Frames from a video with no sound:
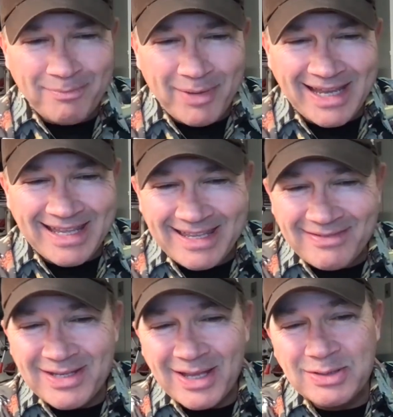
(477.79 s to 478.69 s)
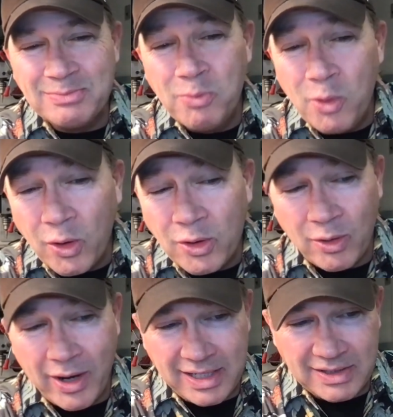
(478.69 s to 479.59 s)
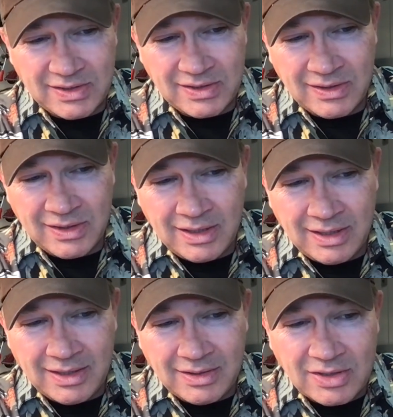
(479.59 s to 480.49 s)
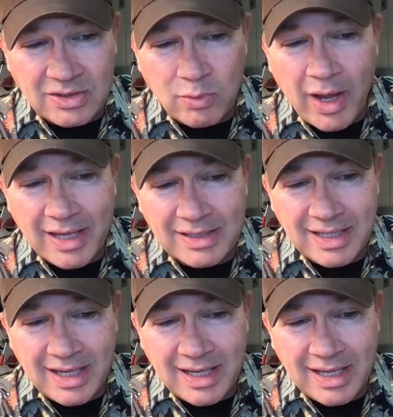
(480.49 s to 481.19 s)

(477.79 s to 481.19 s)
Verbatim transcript: but He gives us more grace. This is why it